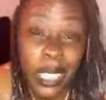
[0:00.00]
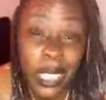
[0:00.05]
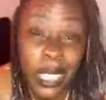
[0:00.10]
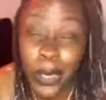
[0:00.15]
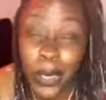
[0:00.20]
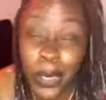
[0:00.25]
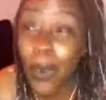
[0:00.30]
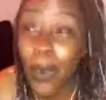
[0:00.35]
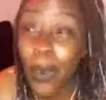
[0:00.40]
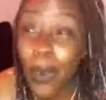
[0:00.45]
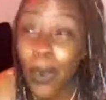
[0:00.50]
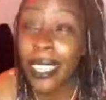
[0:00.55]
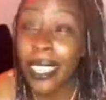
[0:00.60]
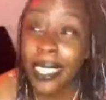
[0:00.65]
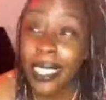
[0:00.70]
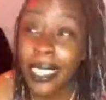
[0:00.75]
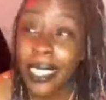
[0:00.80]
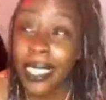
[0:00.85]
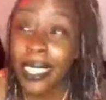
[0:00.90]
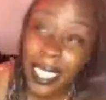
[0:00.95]
going.
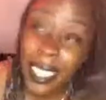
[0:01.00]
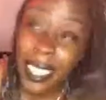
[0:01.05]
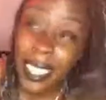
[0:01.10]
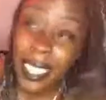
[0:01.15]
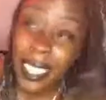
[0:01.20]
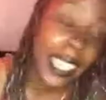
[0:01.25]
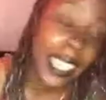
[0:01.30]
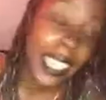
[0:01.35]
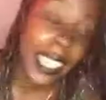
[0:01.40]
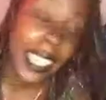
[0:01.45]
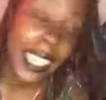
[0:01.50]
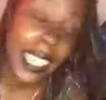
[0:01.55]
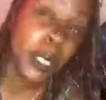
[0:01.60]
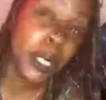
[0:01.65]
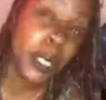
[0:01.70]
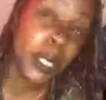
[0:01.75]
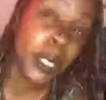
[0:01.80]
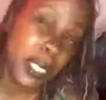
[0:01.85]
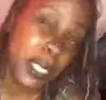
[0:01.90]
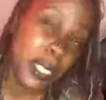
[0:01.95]
It's something a little
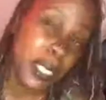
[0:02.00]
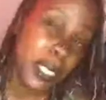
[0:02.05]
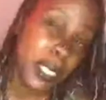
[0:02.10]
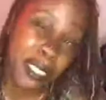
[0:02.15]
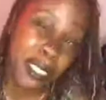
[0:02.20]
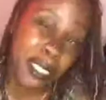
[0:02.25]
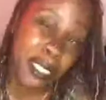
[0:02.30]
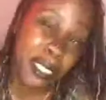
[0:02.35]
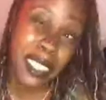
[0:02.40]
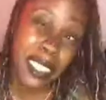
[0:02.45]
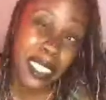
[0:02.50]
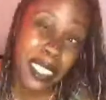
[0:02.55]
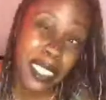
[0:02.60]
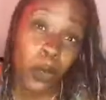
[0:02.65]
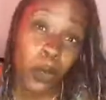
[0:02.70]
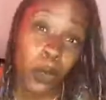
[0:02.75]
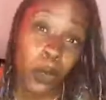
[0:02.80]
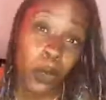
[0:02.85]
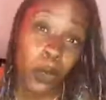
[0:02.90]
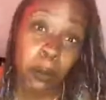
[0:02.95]
different, a way
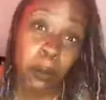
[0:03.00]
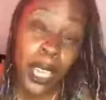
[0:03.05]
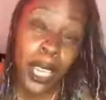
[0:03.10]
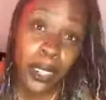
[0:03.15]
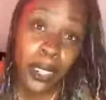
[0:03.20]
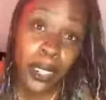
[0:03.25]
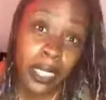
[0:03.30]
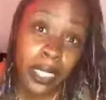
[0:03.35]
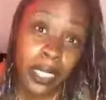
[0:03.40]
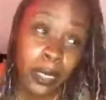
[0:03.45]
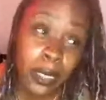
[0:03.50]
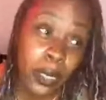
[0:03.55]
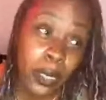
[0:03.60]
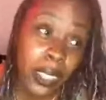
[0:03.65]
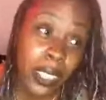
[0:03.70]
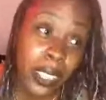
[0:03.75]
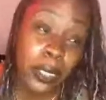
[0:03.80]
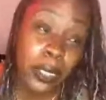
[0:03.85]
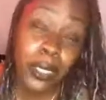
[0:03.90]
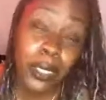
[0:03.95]
bigger than what you
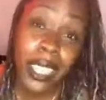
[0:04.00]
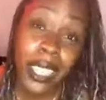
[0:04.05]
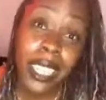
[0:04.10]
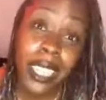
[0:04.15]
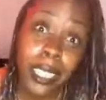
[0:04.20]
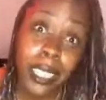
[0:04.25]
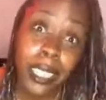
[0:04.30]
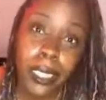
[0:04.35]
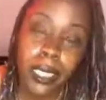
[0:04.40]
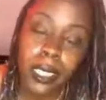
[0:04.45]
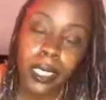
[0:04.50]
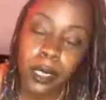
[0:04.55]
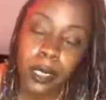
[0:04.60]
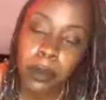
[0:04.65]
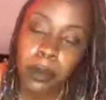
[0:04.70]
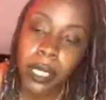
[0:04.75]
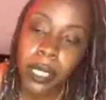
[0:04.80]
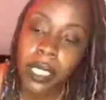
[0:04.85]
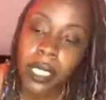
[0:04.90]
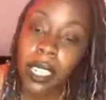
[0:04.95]
think it is. But
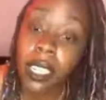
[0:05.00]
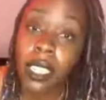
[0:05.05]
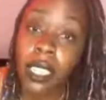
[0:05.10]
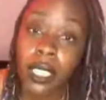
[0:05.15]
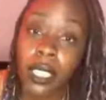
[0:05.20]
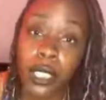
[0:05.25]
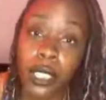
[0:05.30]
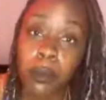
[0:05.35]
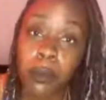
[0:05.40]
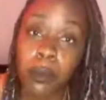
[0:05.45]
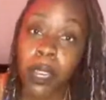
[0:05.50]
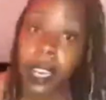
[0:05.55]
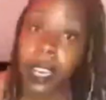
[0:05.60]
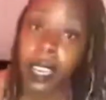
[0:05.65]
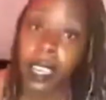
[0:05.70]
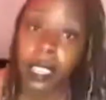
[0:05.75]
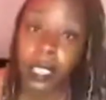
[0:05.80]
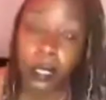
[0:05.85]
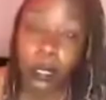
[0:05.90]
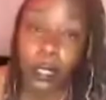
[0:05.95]
that's just my
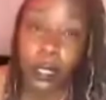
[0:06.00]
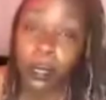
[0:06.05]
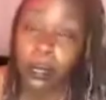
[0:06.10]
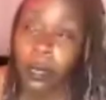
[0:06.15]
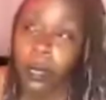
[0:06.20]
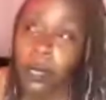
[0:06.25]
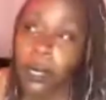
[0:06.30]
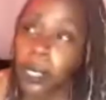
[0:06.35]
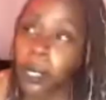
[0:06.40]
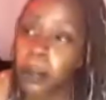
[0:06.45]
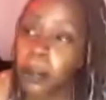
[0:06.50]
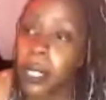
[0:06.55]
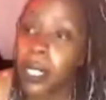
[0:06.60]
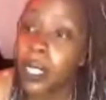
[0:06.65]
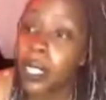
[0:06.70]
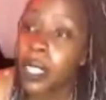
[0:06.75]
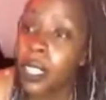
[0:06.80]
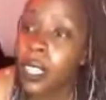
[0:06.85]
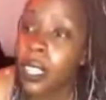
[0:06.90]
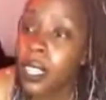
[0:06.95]
use your own discernment.
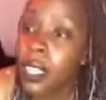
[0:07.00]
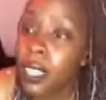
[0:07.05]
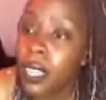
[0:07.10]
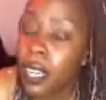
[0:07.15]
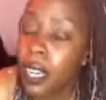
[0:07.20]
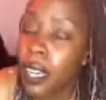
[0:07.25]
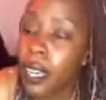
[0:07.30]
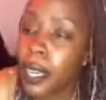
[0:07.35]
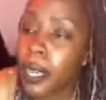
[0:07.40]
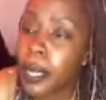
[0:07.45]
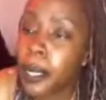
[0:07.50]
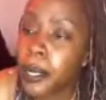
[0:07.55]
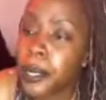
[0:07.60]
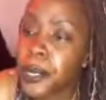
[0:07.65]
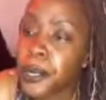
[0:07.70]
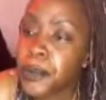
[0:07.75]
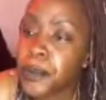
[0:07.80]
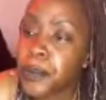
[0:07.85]
Um,